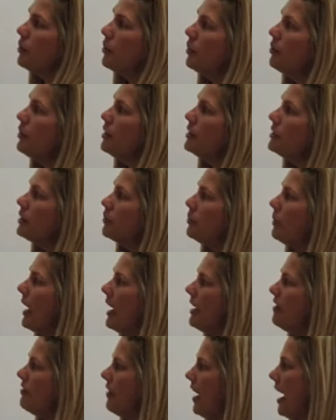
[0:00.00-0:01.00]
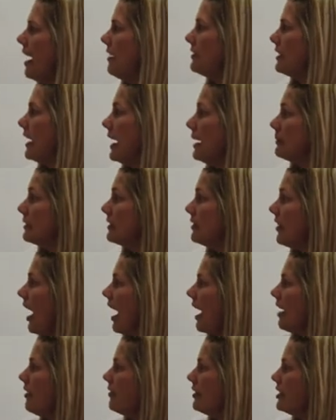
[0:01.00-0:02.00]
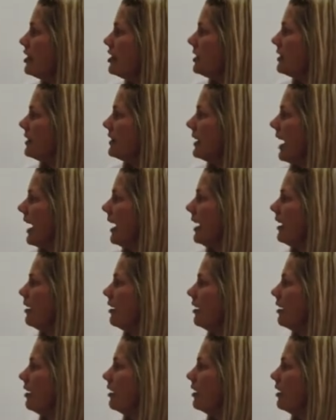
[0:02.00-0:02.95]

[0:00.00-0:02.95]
we multiply 5 times 5, we just get